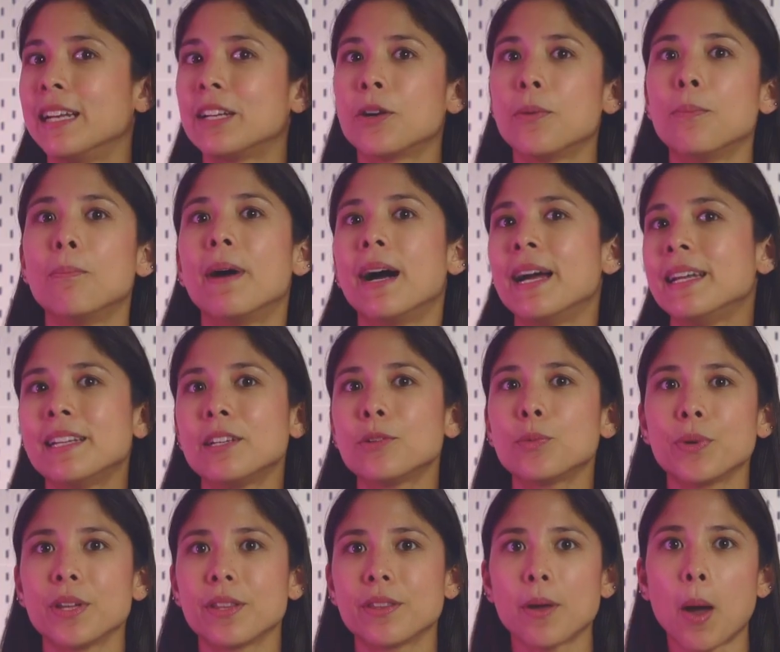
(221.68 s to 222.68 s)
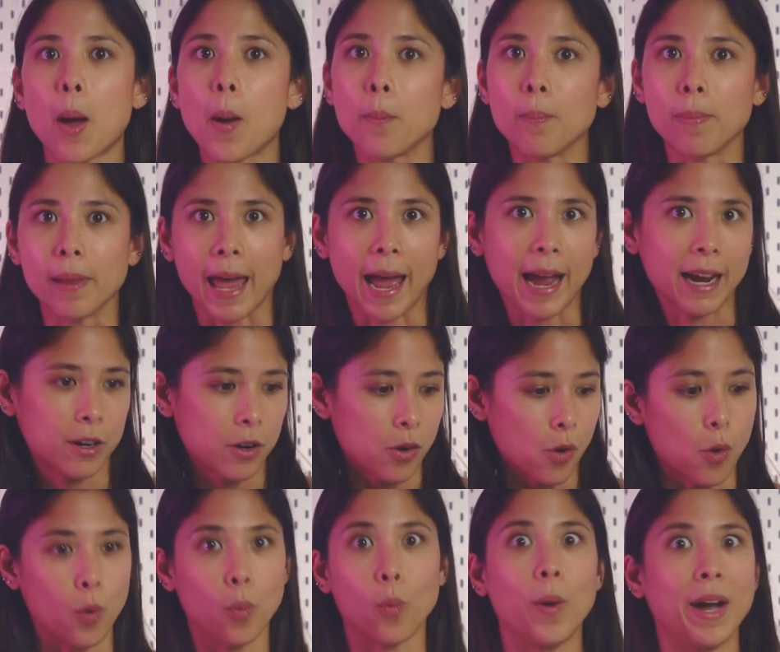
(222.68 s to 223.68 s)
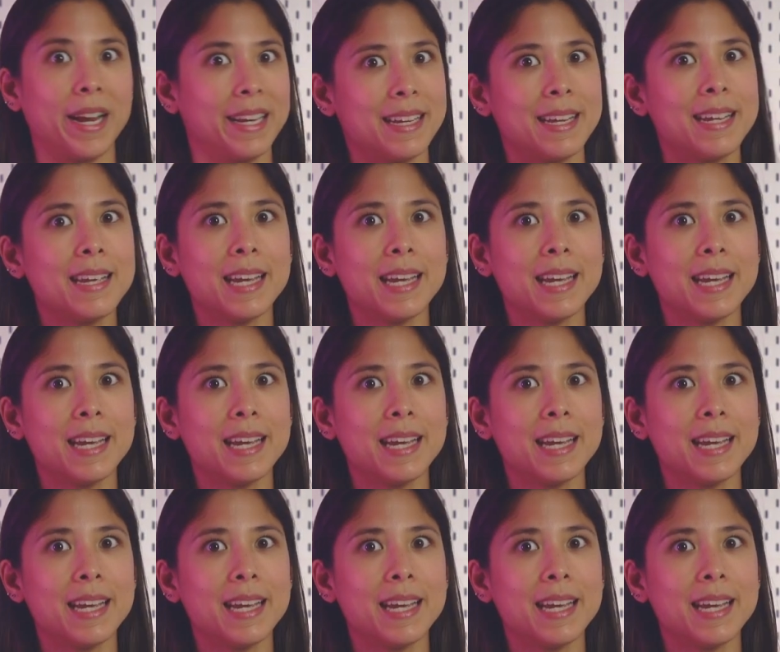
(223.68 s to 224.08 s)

and combine it with black or white